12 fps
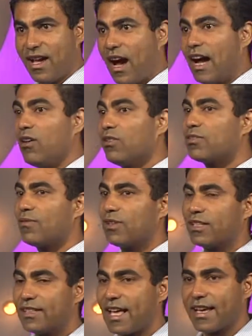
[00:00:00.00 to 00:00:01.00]
I also want
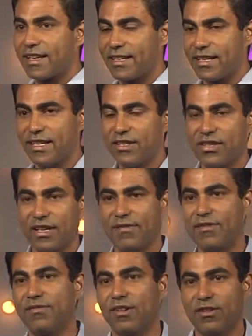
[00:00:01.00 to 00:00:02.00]
to thank each and
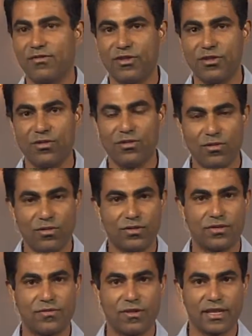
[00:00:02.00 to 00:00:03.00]
every one of you
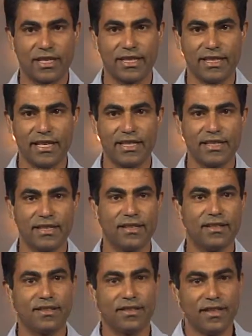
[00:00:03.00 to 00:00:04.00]
who's working in
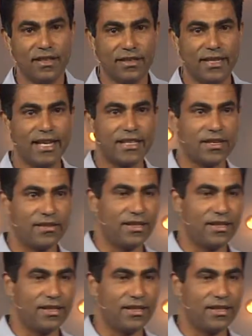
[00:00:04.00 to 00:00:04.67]
the daycare